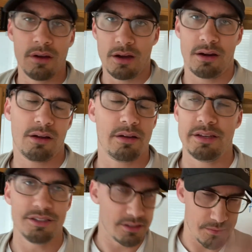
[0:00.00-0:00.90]
all
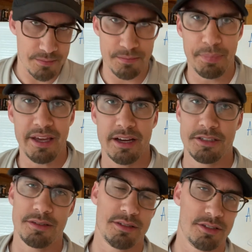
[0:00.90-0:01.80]
these B
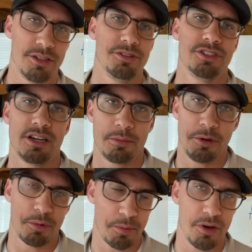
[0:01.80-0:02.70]
S solutions that are
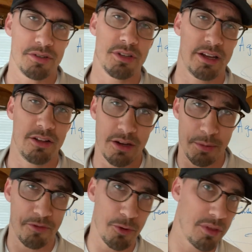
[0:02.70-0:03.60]
being proposed. Like, look up
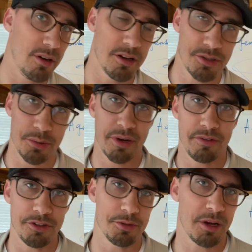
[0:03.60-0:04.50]
the Fourth Industrial
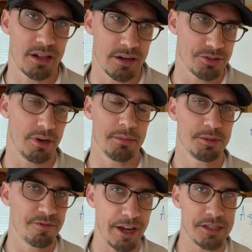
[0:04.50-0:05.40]
Revolution by Klaus Schwab. It's
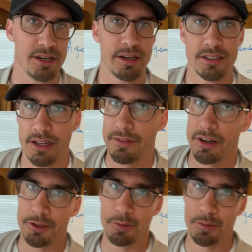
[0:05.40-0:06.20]
fascinating stuff that he's